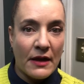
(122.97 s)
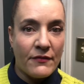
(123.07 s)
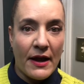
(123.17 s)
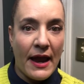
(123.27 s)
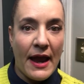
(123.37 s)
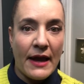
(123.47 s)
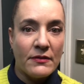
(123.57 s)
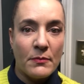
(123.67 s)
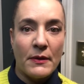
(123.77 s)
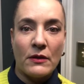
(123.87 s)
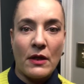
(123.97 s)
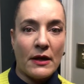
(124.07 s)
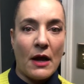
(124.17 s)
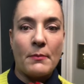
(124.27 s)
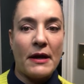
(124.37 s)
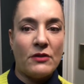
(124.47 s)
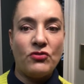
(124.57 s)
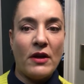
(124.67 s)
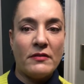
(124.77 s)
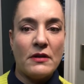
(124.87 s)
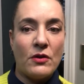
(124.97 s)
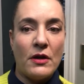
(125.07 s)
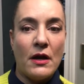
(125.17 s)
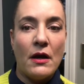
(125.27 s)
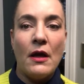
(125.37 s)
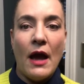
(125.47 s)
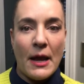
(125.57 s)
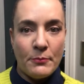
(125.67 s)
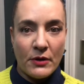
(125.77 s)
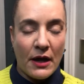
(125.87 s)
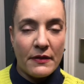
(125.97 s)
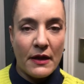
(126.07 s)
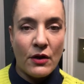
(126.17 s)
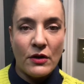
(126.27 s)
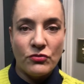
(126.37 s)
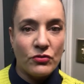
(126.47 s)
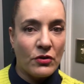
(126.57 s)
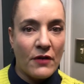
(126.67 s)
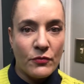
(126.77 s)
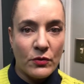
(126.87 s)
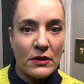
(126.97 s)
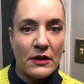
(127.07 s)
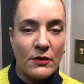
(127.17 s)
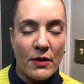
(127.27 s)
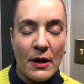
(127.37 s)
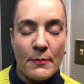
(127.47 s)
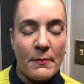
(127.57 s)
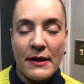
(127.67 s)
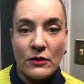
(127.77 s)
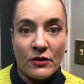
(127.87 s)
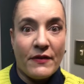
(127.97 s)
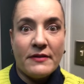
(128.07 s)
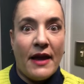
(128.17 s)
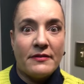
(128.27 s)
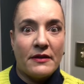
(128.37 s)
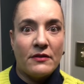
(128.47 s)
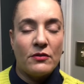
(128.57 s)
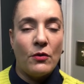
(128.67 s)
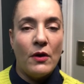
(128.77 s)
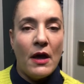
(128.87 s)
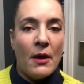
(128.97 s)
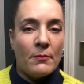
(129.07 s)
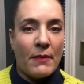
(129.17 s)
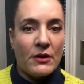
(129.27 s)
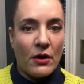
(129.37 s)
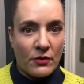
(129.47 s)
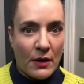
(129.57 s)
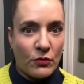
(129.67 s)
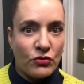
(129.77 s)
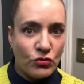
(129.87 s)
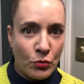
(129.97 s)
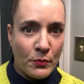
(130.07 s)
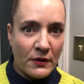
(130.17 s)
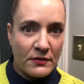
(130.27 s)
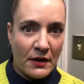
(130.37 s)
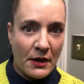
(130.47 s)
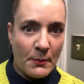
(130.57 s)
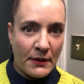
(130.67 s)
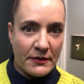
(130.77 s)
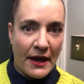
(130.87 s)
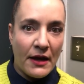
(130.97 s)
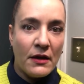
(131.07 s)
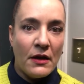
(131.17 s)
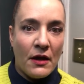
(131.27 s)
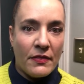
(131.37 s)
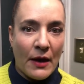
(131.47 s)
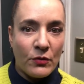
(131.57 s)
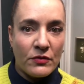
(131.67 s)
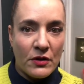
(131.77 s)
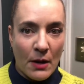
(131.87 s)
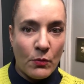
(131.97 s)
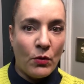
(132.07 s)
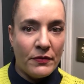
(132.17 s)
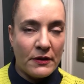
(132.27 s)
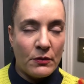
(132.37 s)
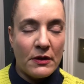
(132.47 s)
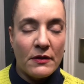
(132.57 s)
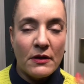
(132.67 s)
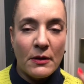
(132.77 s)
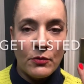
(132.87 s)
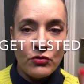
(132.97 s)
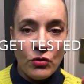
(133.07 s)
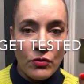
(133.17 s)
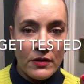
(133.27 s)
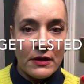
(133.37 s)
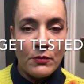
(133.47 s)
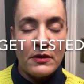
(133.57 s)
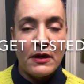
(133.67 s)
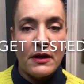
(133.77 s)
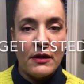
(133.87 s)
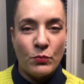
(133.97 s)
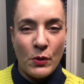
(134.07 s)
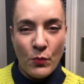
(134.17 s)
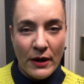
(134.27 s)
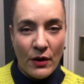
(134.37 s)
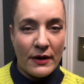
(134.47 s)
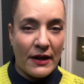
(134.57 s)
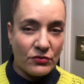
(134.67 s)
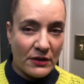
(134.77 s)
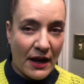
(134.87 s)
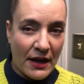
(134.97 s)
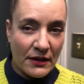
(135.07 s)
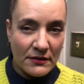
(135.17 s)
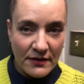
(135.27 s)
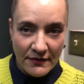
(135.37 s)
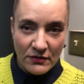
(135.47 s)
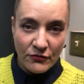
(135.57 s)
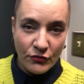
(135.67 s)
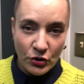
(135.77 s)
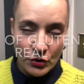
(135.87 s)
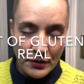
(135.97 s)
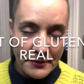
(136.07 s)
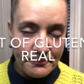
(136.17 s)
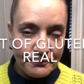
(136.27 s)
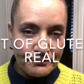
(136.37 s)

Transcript: If I had something like on my chest area, I'd put it on there, and sure enough, it would clean it right up and make it look fantastic. So my daughter and I were super excited about that. That was the number one thing that we did. The number 2 thing that we did is we went out and actually got tested for gluten.